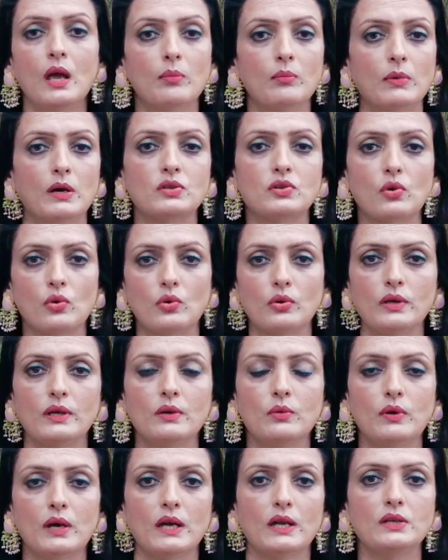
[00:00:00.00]
but only
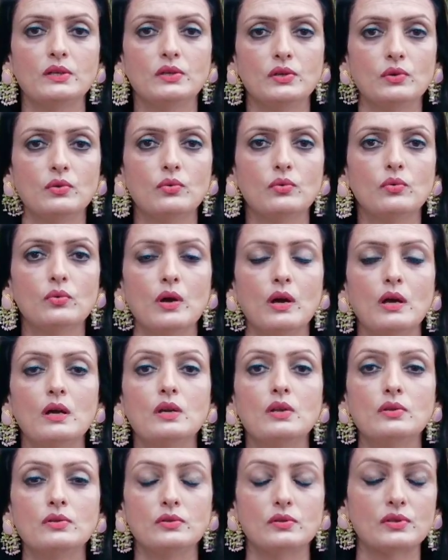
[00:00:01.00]
when you
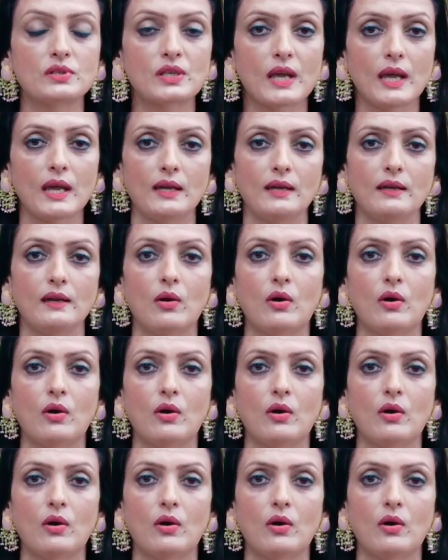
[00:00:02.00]
say